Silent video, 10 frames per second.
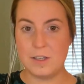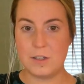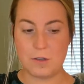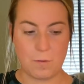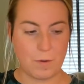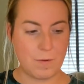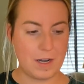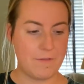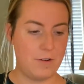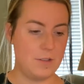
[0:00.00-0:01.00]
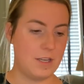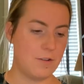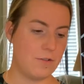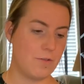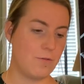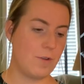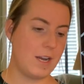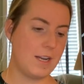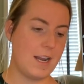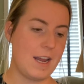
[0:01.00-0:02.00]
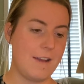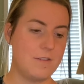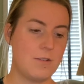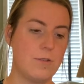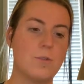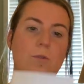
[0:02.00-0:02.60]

So we want to fold it right in half so those